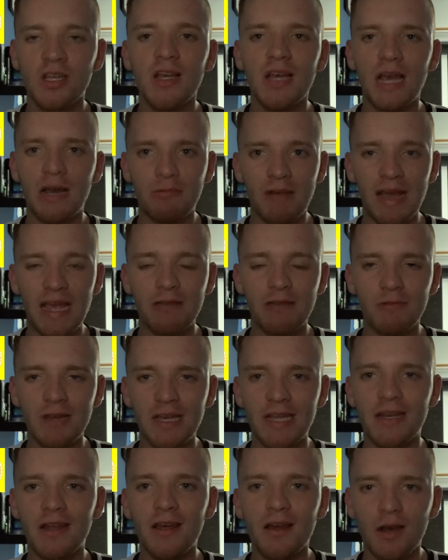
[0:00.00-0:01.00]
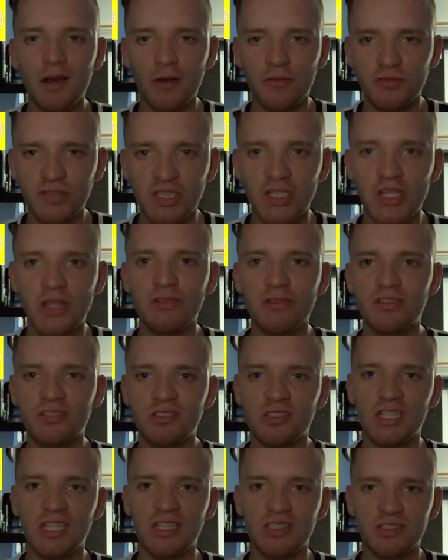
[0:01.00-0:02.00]
away win of the new
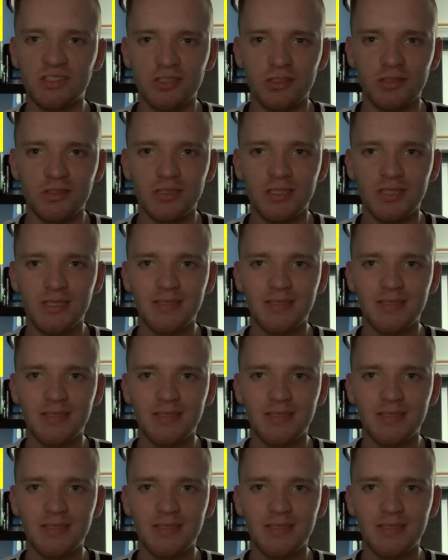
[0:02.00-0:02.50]
season.